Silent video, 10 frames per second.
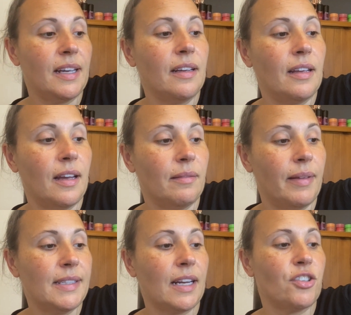
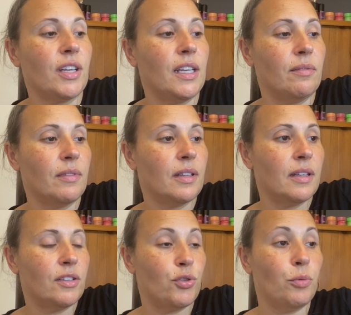It's actually
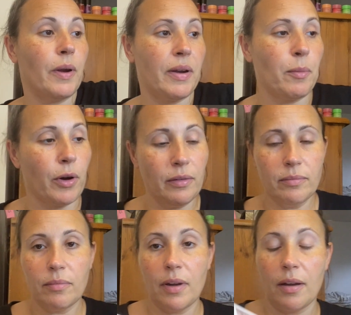Drew Barrymore,
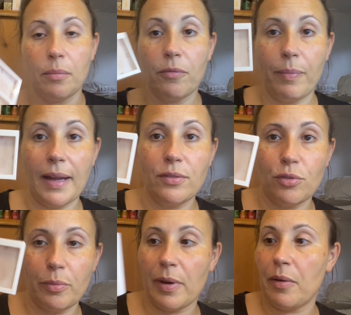by
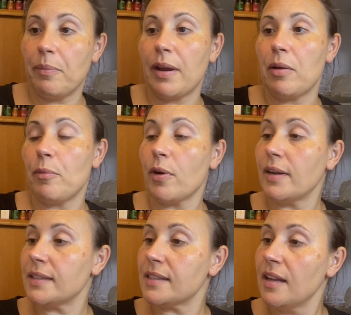Drew Barrymore.
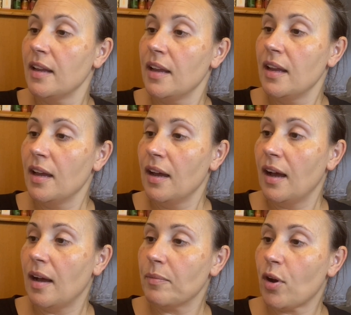It's
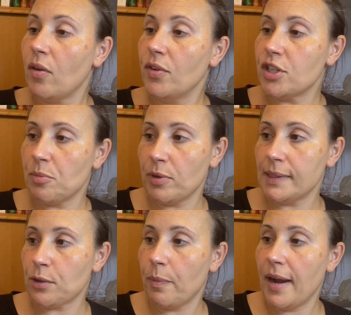called the Shimmer and
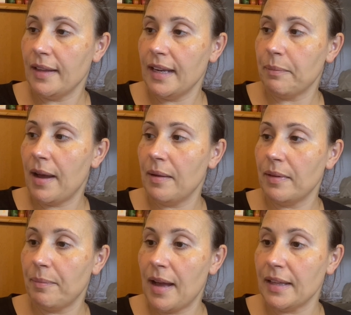Strobe highlighting
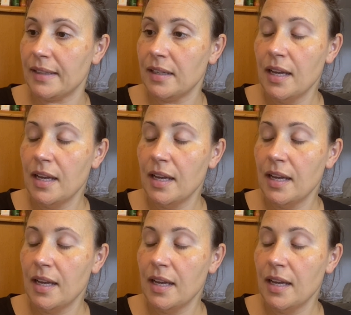palette.